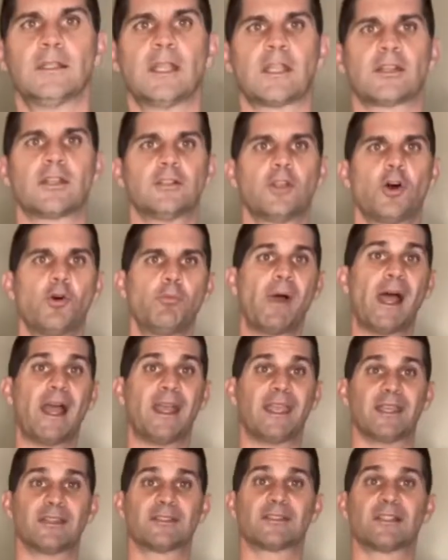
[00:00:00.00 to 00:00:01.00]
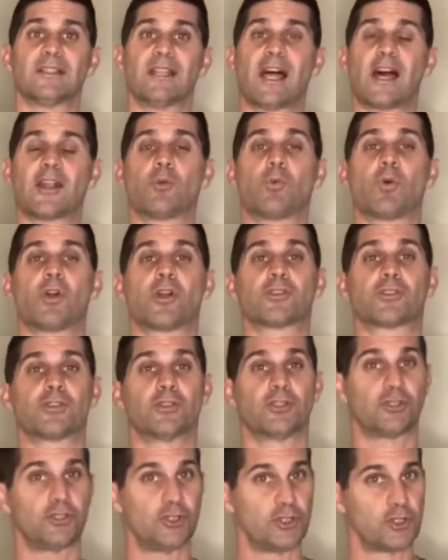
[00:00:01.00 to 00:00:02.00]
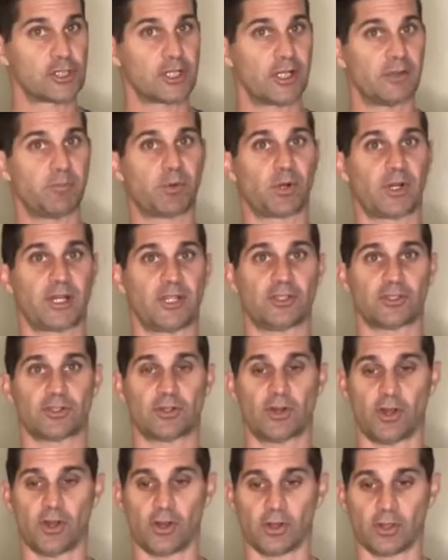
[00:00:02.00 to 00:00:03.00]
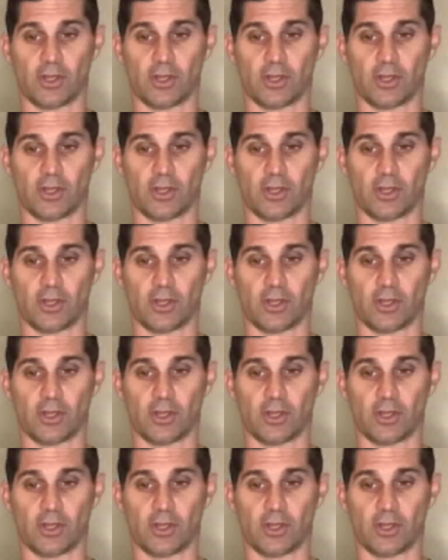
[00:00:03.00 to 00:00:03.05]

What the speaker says: the low back gets a lot of work, so it's usually pretty strong.